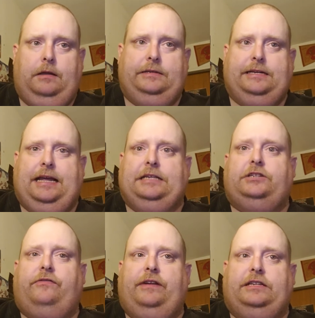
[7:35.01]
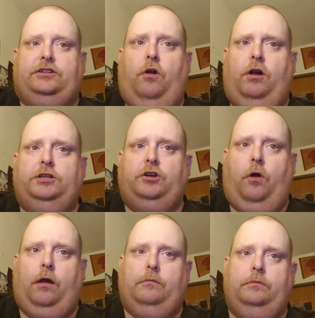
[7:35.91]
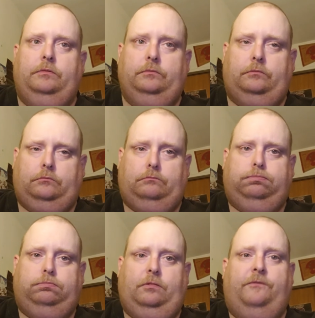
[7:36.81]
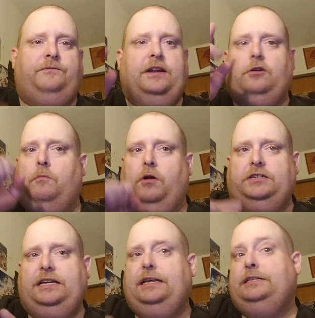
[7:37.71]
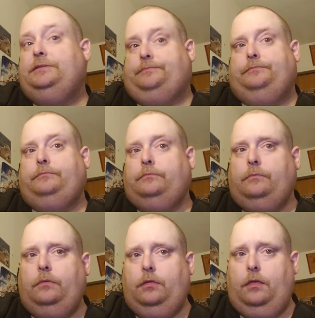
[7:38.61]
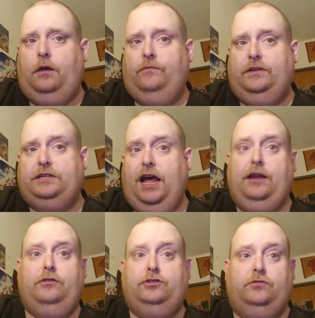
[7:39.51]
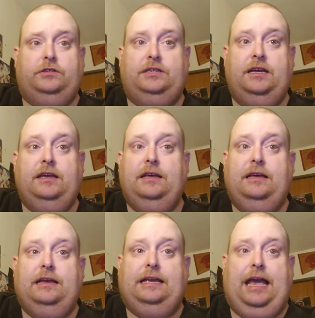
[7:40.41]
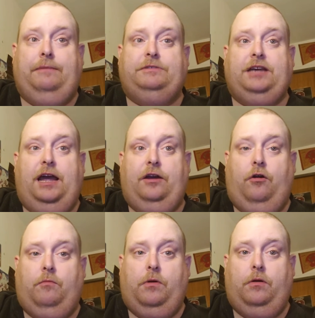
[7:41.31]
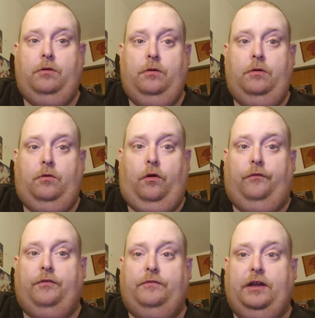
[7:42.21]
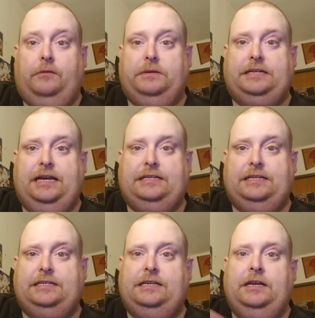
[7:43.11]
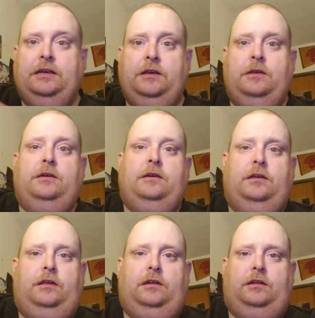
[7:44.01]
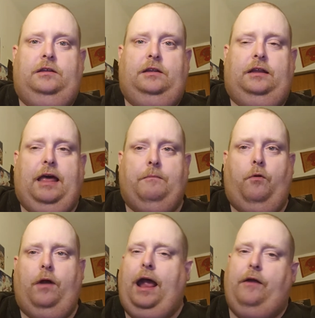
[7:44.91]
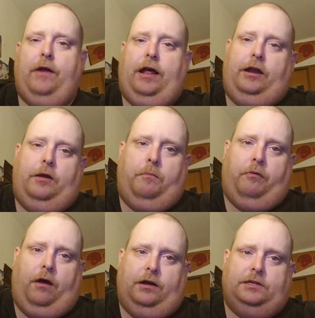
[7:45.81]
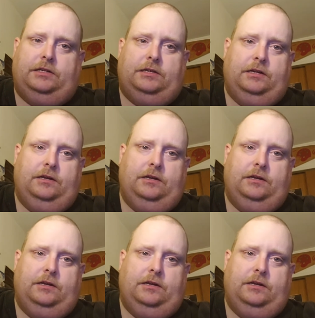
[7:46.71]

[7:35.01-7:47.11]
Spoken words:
Today's three stars are Victor Martinez of the Tigers, whose game-tying homer off of Dellin Betances let more air out of the Bronx